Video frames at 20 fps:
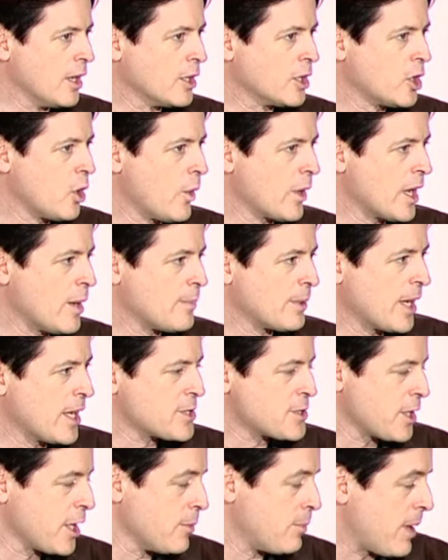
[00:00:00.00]
going up
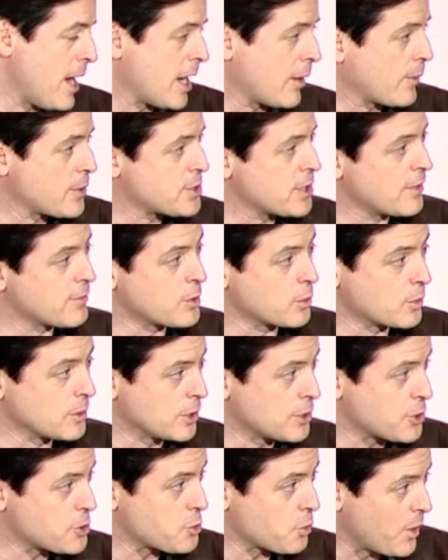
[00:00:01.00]
against the hypocrisy of the
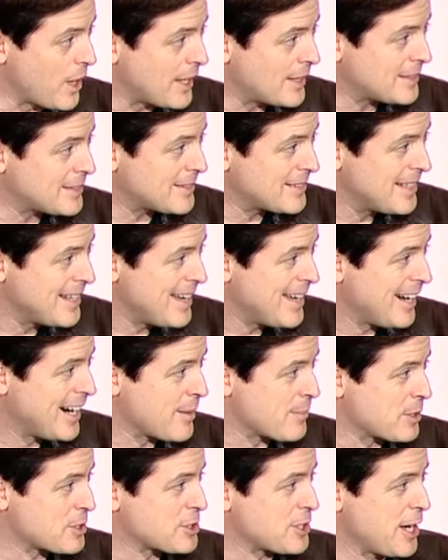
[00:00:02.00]
religious right.
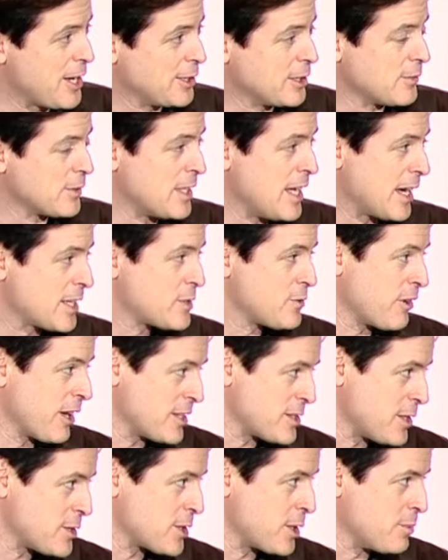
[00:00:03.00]
I'm the child of an
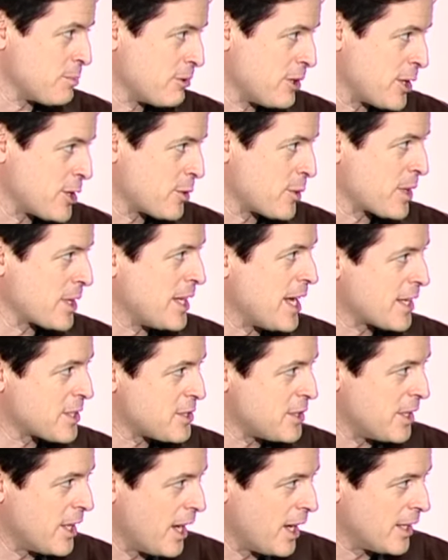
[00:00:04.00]
ex-Franciscan brother and an
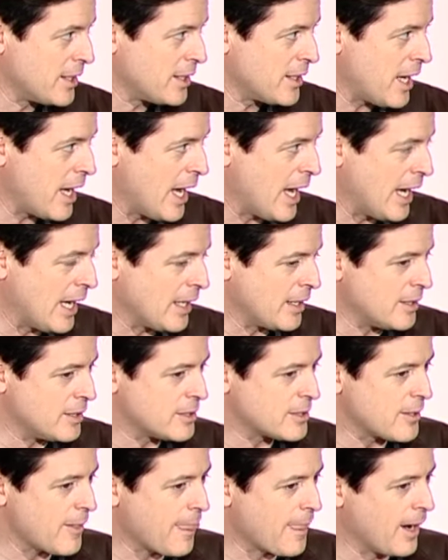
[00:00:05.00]
ex-nun,
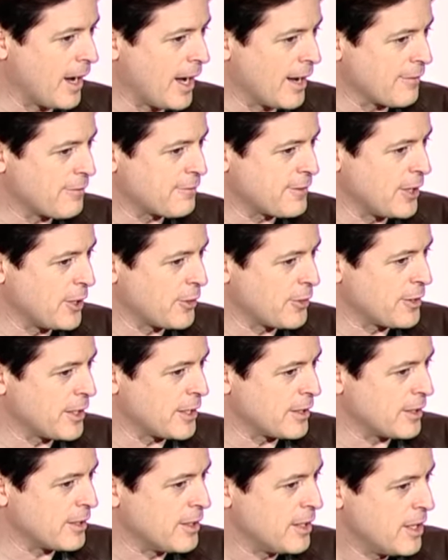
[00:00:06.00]
and I felt
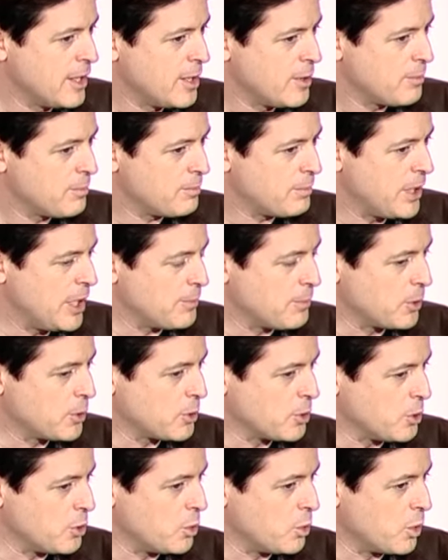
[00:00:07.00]
that people
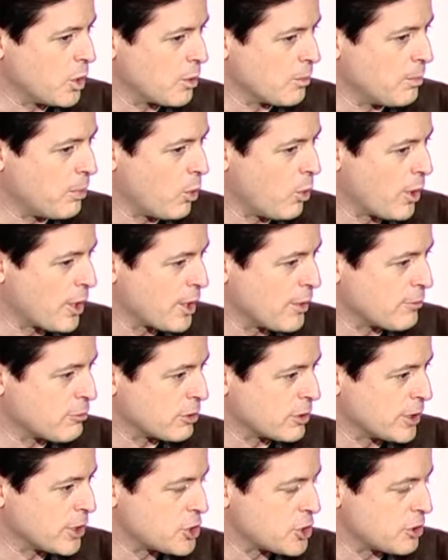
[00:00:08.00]
who were born of
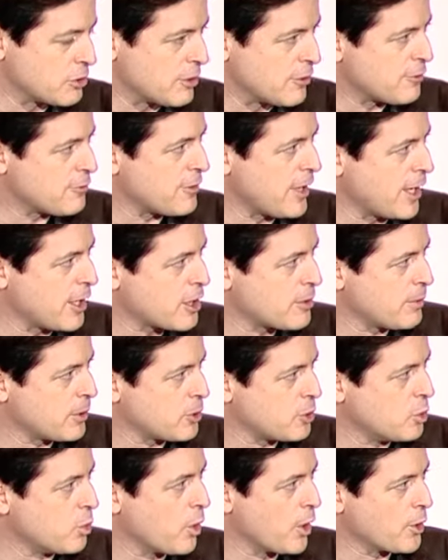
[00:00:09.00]
religion or of faith but
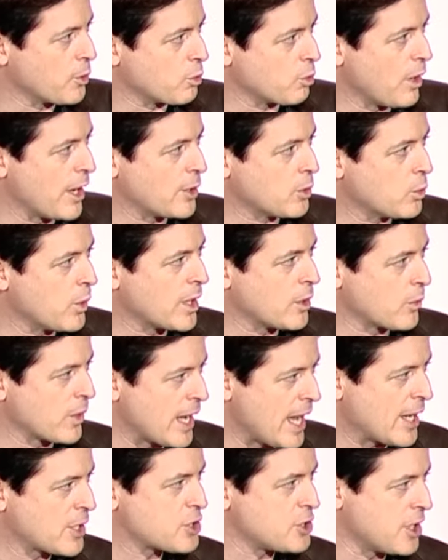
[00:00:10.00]
who weren't right-wing
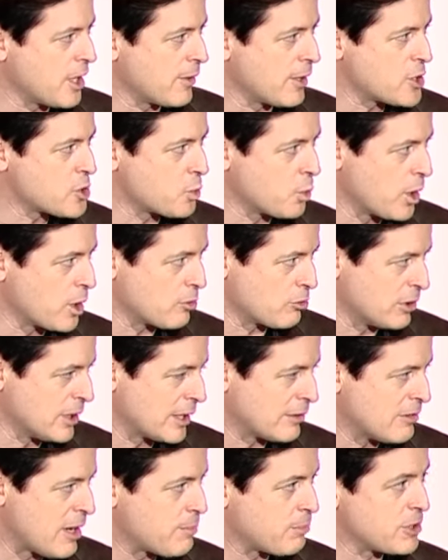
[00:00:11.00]
reactionaries weren't
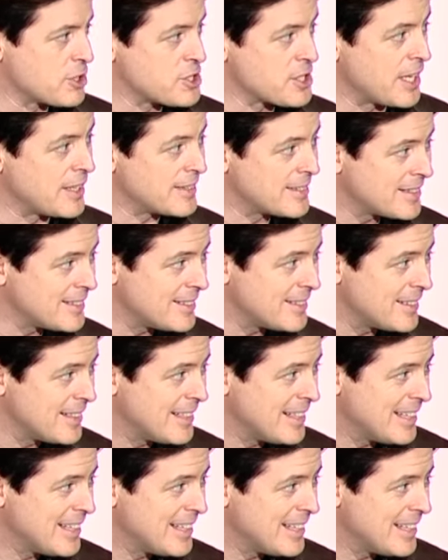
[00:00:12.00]
really represented